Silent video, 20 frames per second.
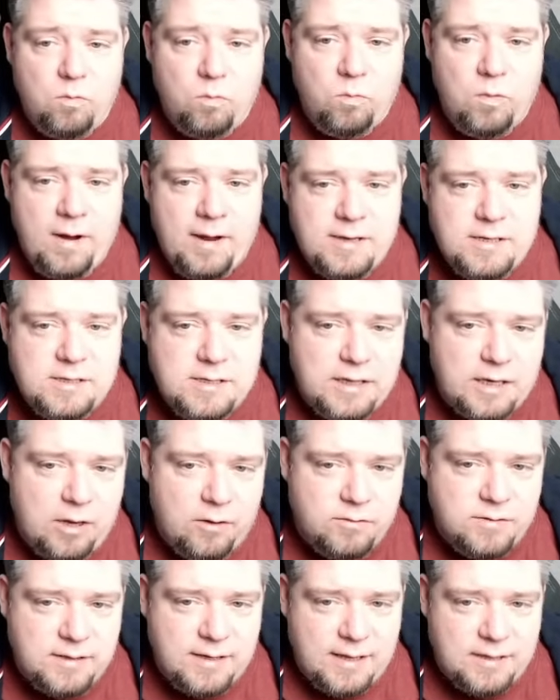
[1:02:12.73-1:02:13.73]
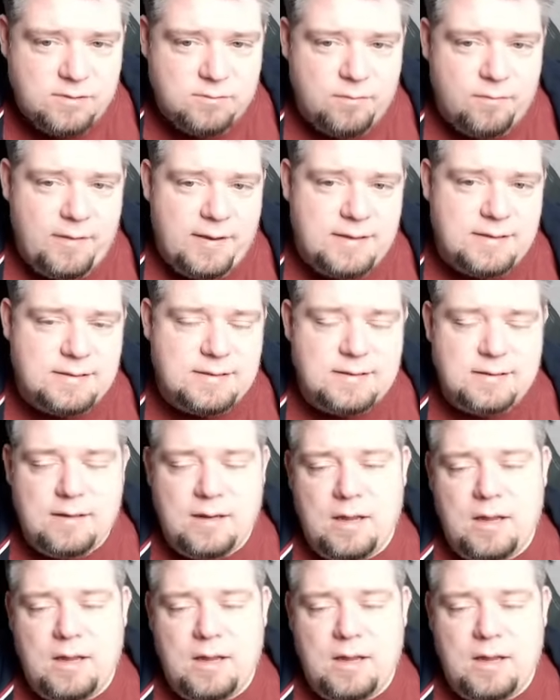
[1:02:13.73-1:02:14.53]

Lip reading: Where to go to get to events?